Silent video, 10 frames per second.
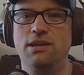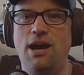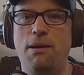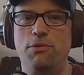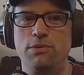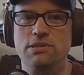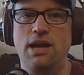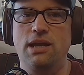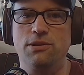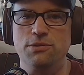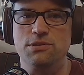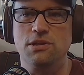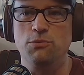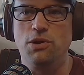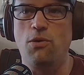copper recyclers
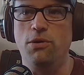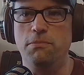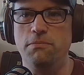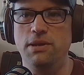to record